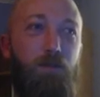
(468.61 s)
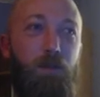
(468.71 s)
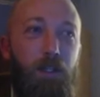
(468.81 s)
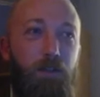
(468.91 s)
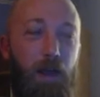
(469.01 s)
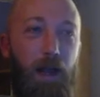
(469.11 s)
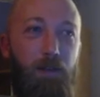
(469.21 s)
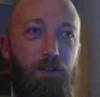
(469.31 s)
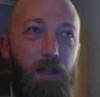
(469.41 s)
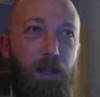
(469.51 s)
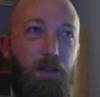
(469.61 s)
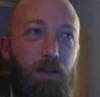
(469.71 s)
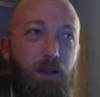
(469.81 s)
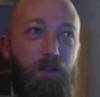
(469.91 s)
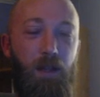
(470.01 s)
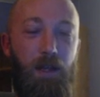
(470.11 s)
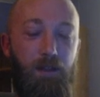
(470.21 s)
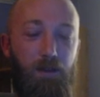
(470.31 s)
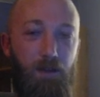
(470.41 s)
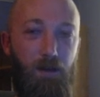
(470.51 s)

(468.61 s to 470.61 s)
really fast and unlike